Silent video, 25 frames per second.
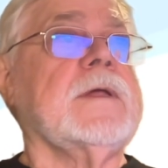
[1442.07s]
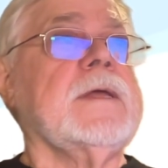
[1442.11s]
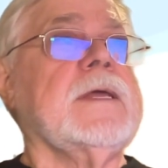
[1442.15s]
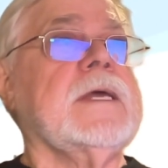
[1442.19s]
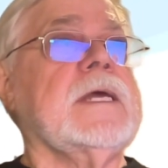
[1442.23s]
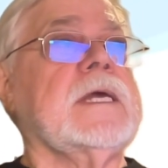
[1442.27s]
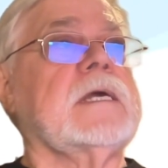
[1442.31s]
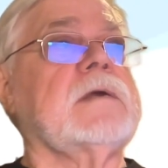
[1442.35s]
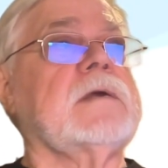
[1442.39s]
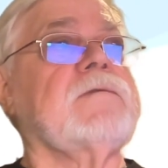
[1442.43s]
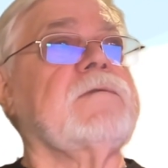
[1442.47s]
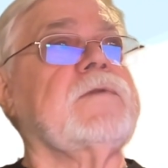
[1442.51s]

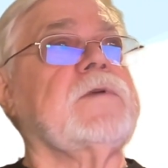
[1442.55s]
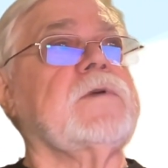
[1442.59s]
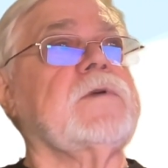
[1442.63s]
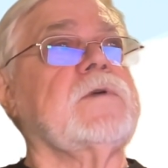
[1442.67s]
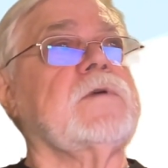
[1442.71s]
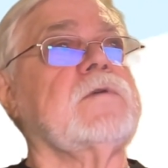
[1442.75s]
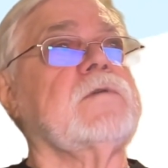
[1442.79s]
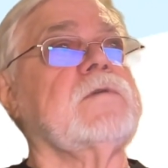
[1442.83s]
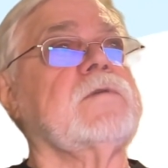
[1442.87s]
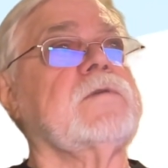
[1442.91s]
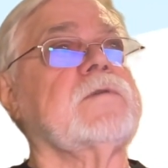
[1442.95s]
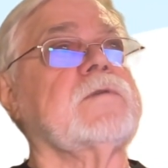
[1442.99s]
if
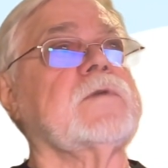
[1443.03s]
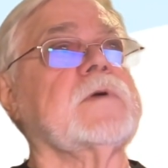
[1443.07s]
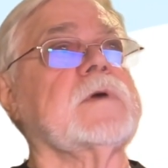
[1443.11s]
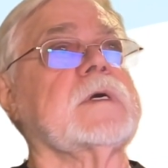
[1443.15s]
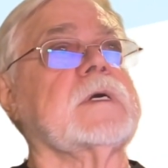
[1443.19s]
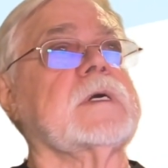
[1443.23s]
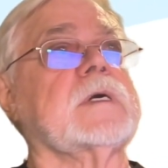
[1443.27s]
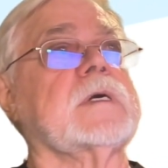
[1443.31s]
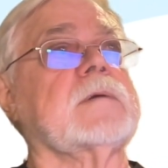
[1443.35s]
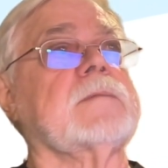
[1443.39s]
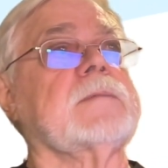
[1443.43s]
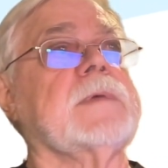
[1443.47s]
you've
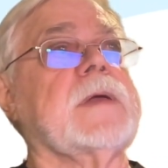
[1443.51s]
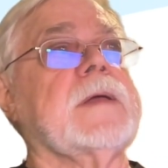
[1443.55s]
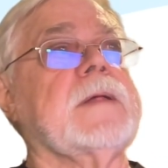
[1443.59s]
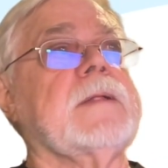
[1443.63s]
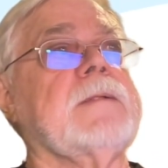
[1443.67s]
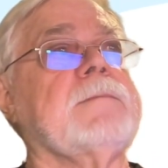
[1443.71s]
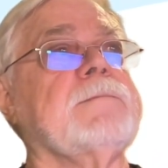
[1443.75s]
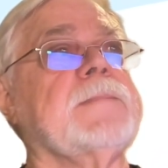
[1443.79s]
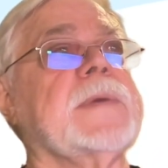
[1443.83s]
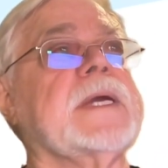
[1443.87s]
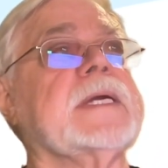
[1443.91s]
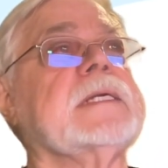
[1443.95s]

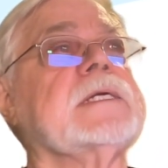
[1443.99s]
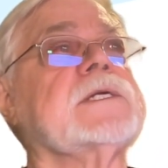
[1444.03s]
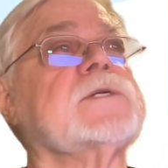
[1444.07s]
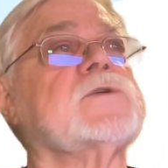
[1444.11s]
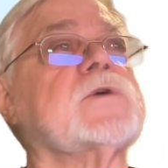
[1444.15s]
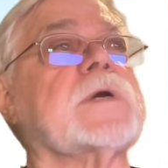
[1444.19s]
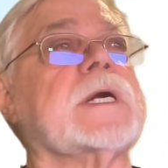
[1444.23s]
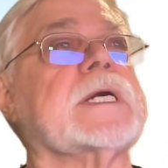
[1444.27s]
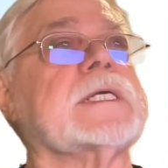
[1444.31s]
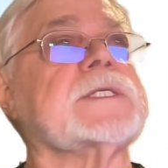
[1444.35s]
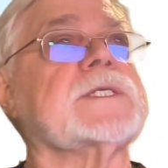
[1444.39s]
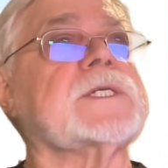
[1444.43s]
made a
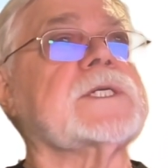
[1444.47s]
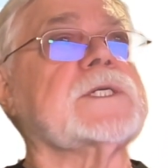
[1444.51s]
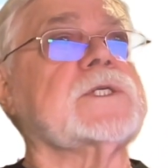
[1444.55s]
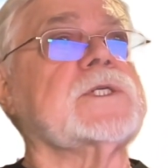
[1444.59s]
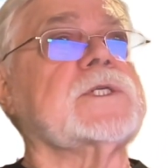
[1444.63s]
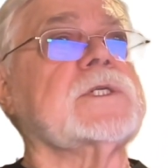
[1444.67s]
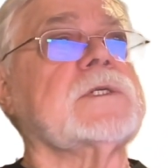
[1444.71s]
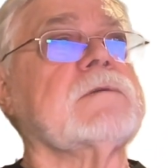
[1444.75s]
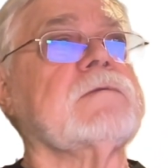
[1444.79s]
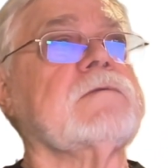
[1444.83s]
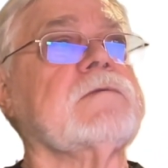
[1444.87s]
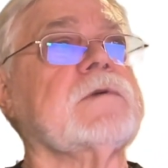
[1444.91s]

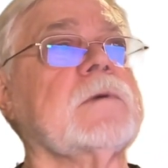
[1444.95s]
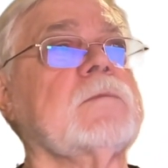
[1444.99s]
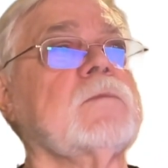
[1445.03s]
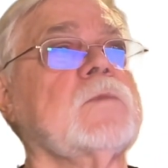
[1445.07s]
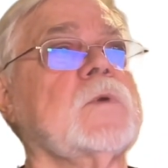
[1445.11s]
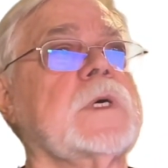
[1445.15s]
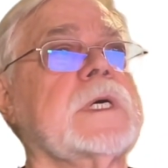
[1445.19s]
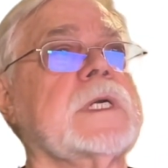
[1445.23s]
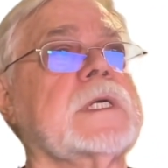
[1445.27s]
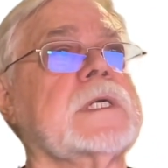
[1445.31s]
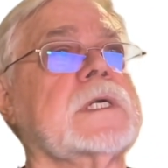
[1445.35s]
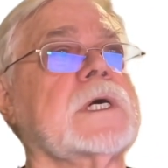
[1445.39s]
transition from
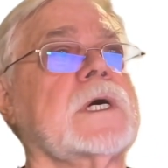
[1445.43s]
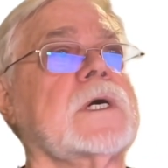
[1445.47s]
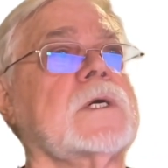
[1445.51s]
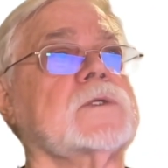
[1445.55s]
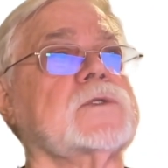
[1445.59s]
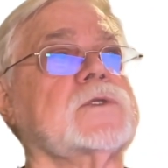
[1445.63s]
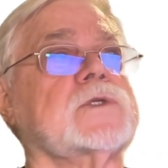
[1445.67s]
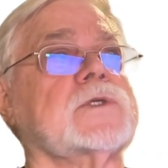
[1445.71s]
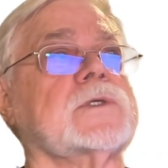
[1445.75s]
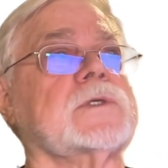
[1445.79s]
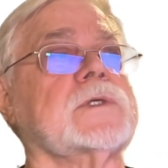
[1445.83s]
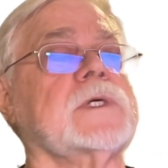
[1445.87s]
one
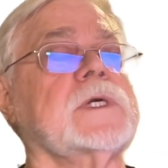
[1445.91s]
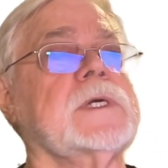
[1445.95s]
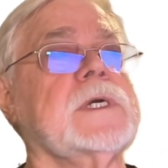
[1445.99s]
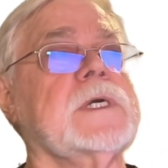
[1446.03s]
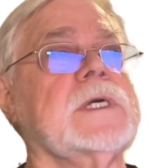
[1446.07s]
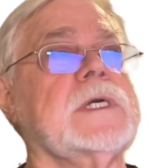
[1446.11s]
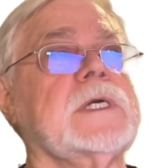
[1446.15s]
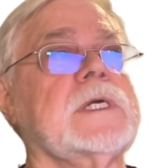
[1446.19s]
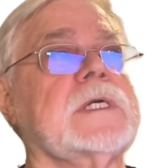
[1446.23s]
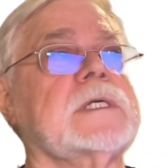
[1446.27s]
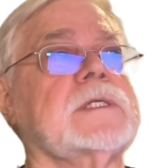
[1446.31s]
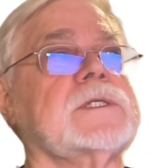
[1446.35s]
culture
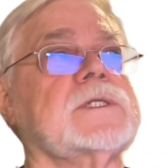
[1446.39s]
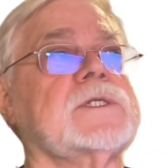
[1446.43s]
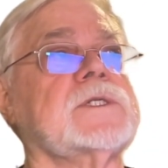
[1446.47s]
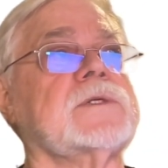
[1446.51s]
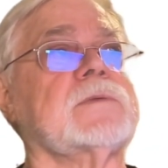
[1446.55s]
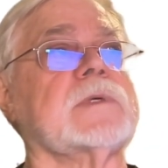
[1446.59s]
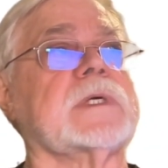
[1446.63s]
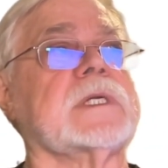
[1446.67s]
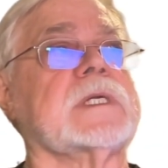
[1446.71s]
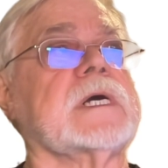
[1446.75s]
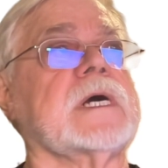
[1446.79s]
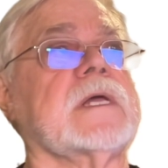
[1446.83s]

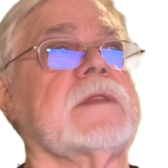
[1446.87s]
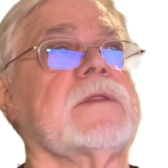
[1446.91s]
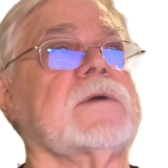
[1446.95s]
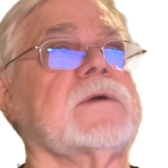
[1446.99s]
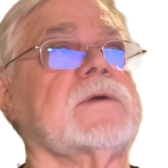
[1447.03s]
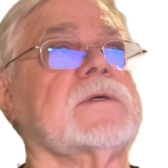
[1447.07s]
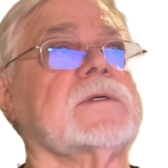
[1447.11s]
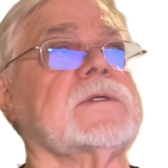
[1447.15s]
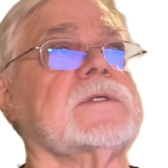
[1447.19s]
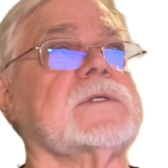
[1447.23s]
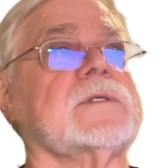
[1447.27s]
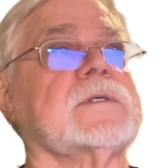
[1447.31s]
into another.
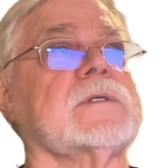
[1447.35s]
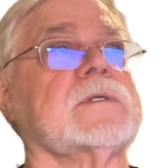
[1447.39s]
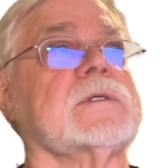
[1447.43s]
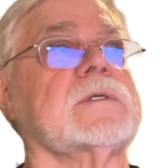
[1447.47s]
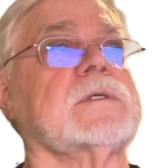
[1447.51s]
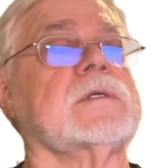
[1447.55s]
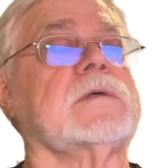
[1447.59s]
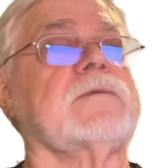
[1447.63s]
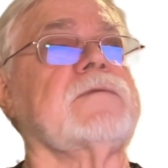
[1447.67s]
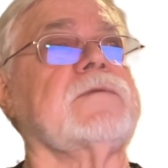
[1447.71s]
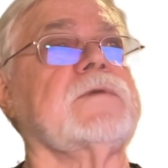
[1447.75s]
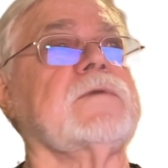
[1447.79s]

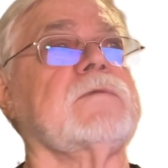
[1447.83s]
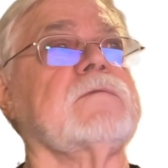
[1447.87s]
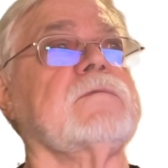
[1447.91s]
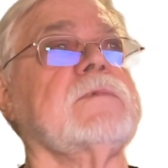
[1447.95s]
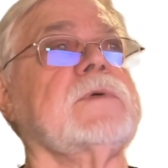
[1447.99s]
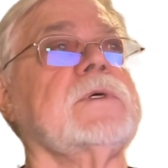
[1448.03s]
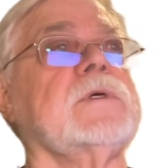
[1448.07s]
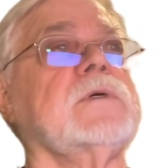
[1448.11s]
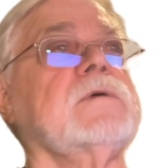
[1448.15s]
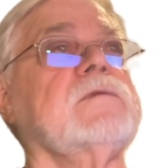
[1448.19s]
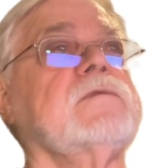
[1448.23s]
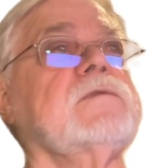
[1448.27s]
So if you
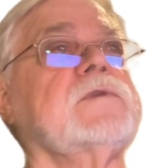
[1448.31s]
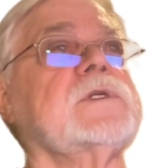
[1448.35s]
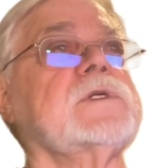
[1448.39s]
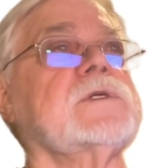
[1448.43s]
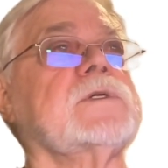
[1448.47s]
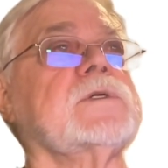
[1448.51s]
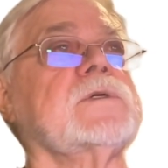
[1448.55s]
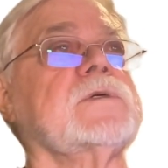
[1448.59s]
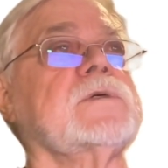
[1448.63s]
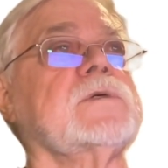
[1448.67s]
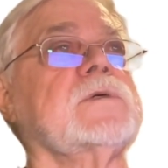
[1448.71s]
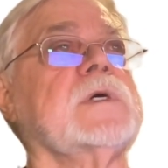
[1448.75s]
move
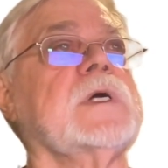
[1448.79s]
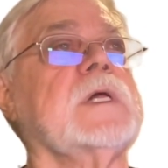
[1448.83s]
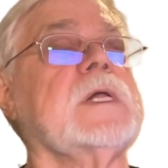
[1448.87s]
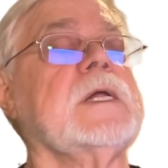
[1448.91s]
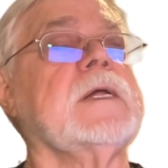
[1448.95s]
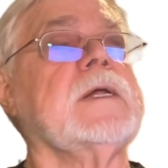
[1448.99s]
to